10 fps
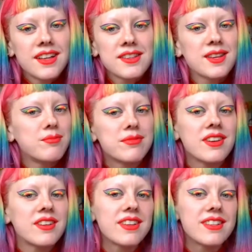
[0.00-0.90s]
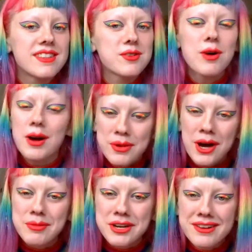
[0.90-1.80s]
something that's quite
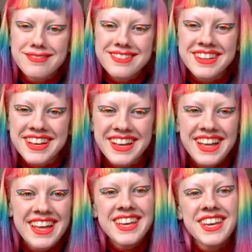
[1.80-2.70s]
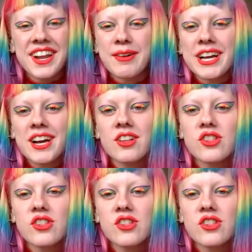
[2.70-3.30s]
permanent. You know, I can't